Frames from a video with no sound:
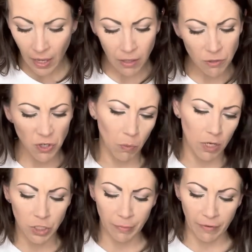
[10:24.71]
I usually
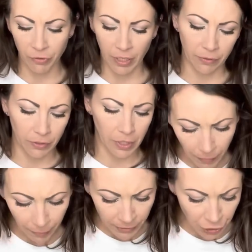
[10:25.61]
wash them every other time,
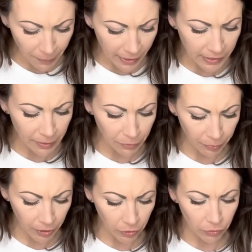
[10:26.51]
but she makes them to
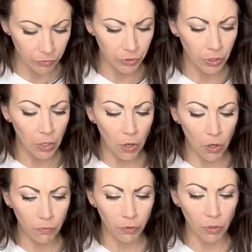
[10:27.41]
be used
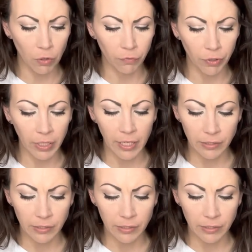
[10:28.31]
over and over again,